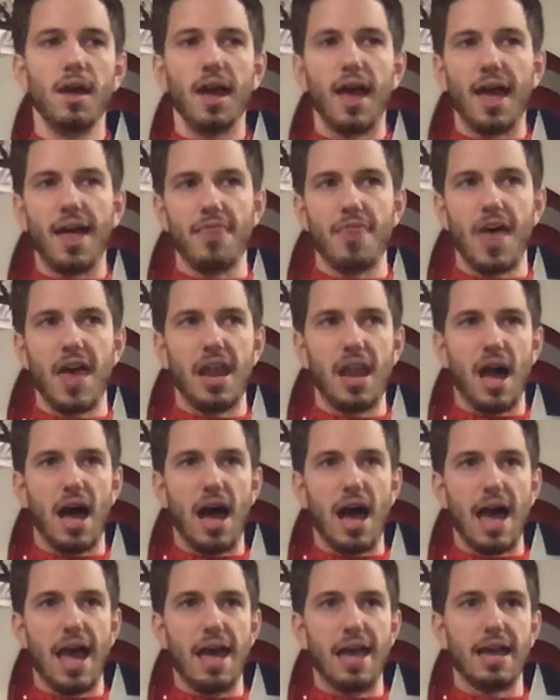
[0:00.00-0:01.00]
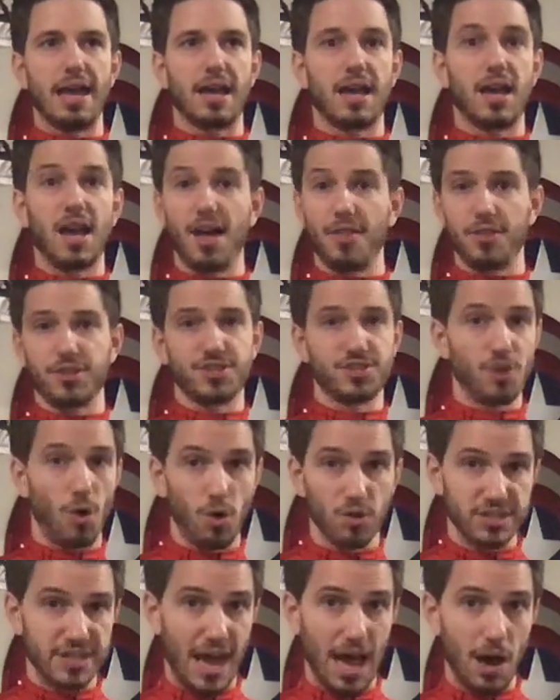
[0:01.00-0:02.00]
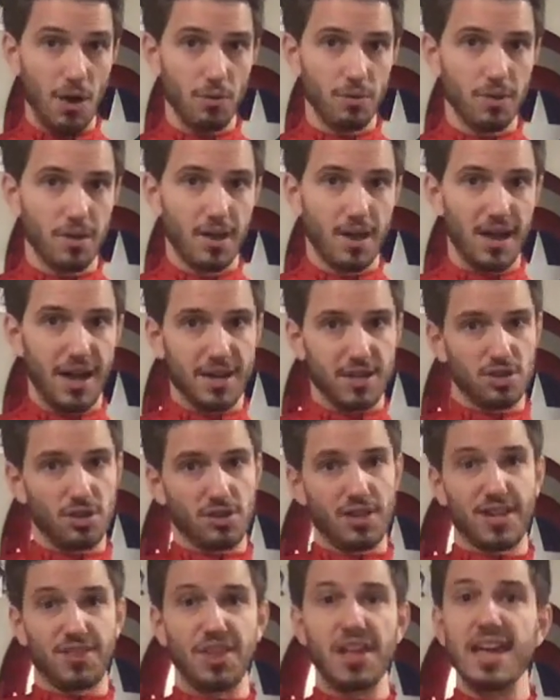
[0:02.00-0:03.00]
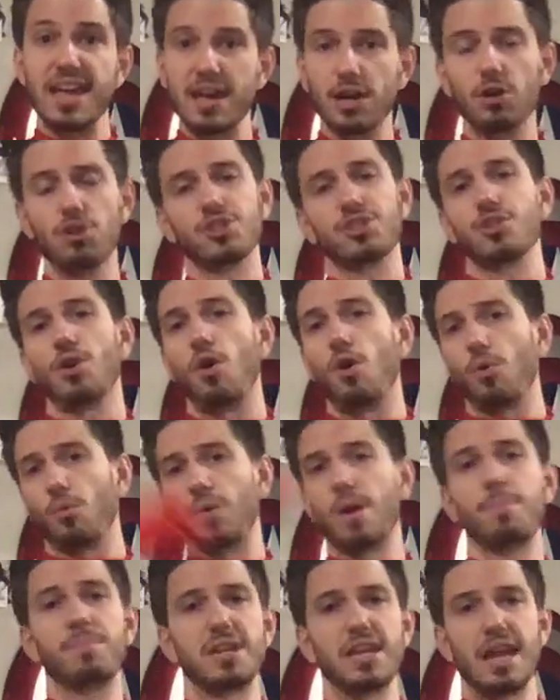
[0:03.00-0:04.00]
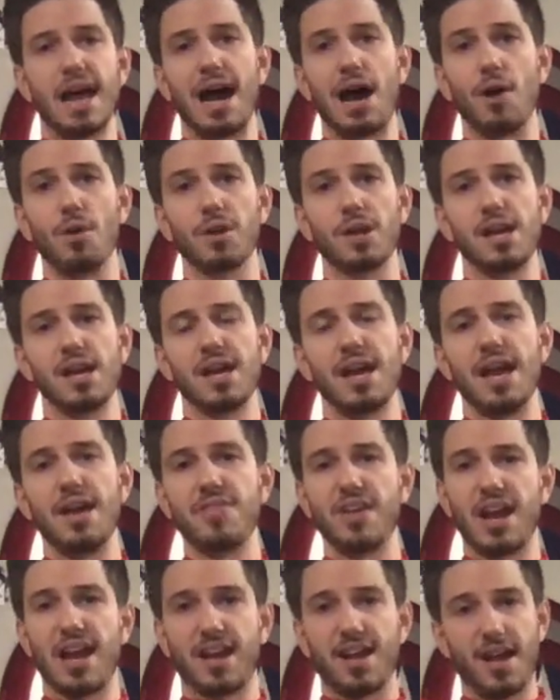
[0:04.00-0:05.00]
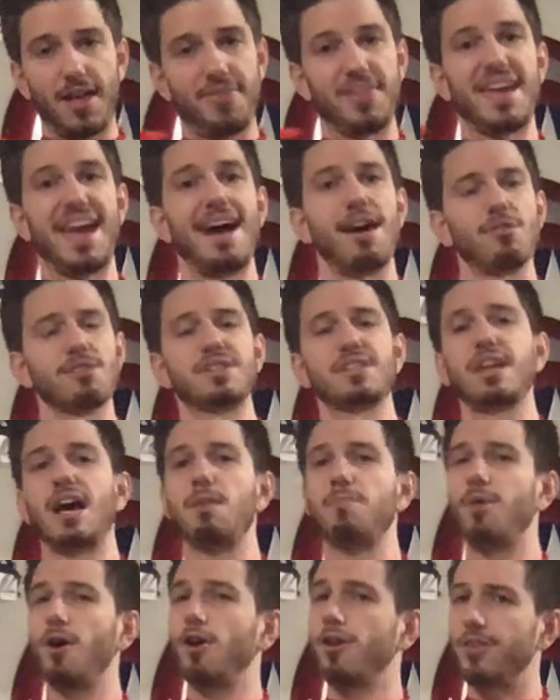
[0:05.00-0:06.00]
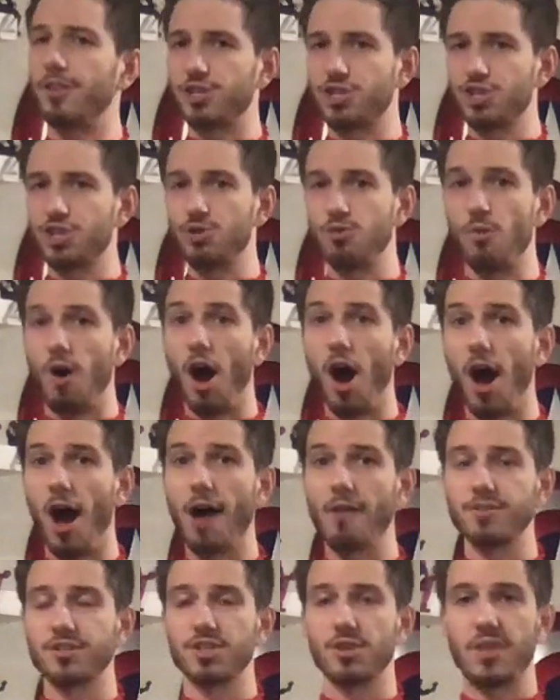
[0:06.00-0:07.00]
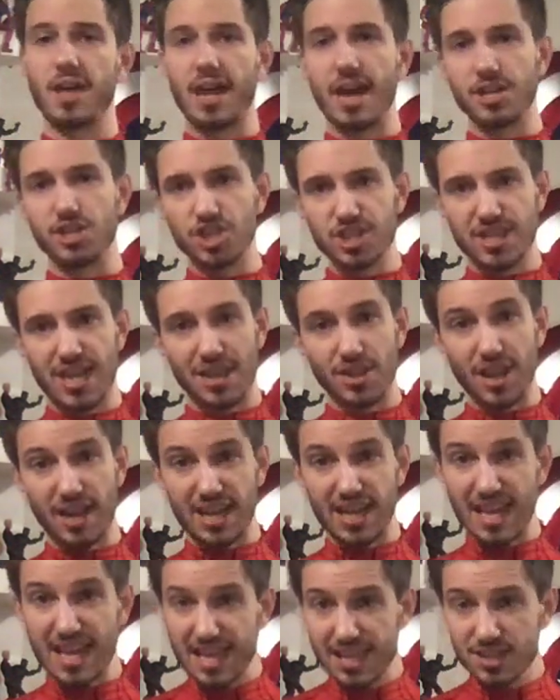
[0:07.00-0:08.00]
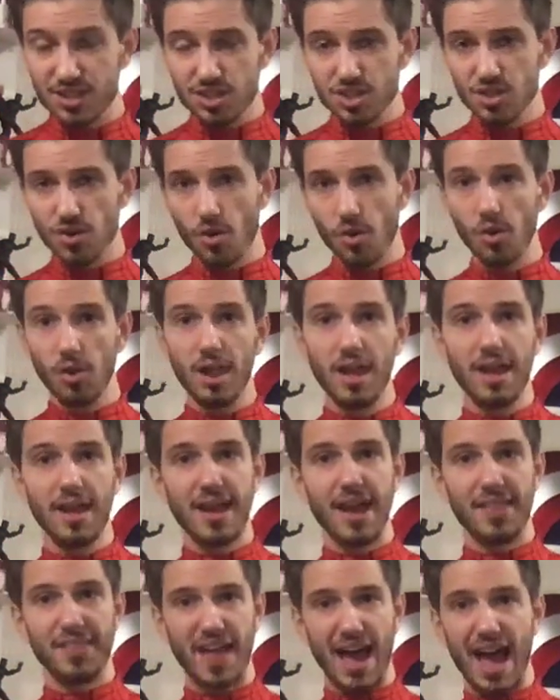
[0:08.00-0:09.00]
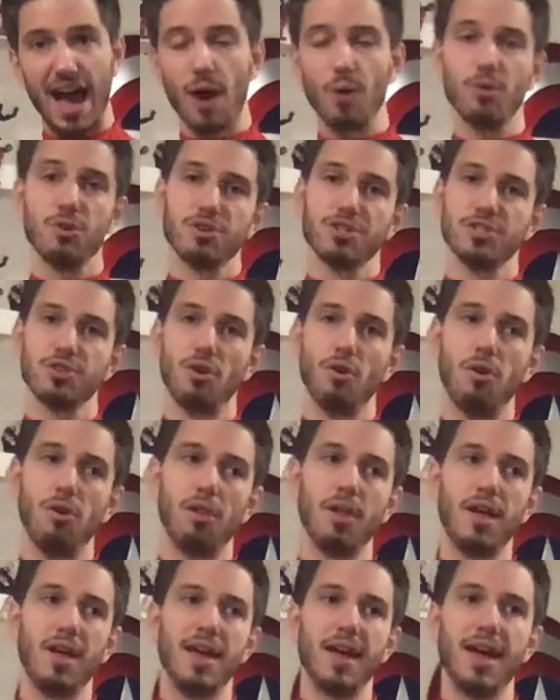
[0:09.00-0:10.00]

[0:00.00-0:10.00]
And then I cut the soles out. I took like the inner sole, ripped it out, and then I cut the outside part of the shoe off so that I just had like an insole and the outer sole.